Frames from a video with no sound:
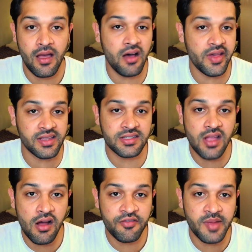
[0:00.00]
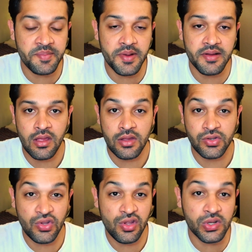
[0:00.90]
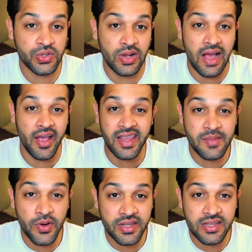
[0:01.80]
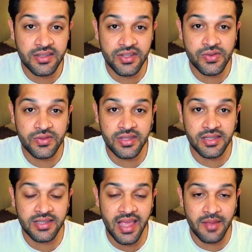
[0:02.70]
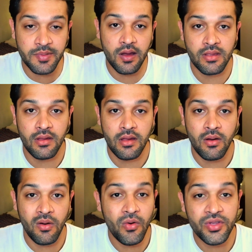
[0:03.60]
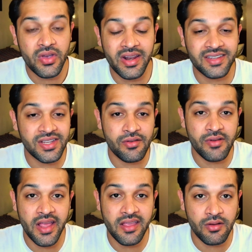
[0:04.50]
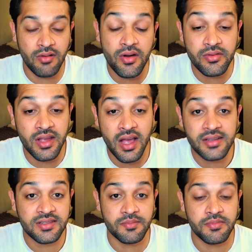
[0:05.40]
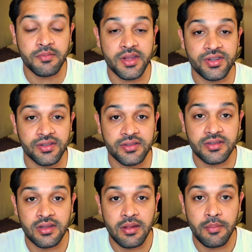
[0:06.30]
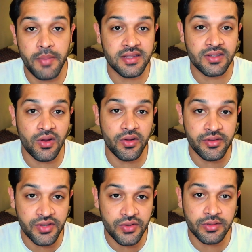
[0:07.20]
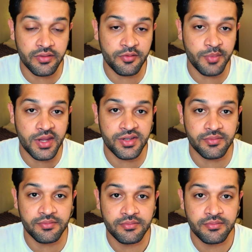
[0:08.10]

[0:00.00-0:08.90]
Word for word: Are they a staff member? Do you want to allow anybody to use this API? Or you can actually create your own custom permissions based on user information.